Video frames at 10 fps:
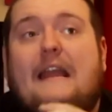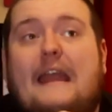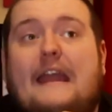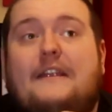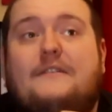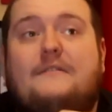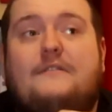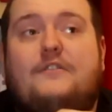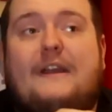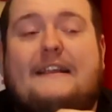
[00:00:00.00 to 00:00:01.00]
And
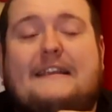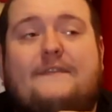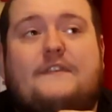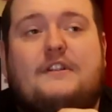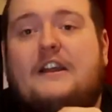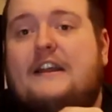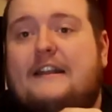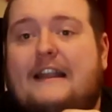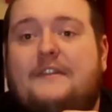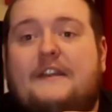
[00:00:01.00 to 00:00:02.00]
you guys have good luck
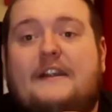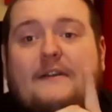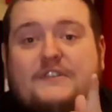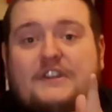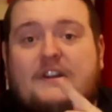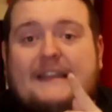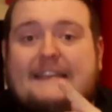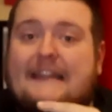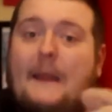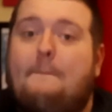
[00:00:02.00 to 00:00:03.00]
hunting out there, and we'll see you all
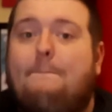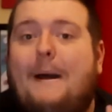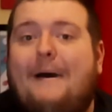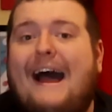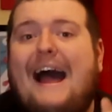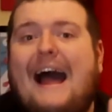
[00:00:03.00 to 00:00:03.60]
next time. Bye-bye!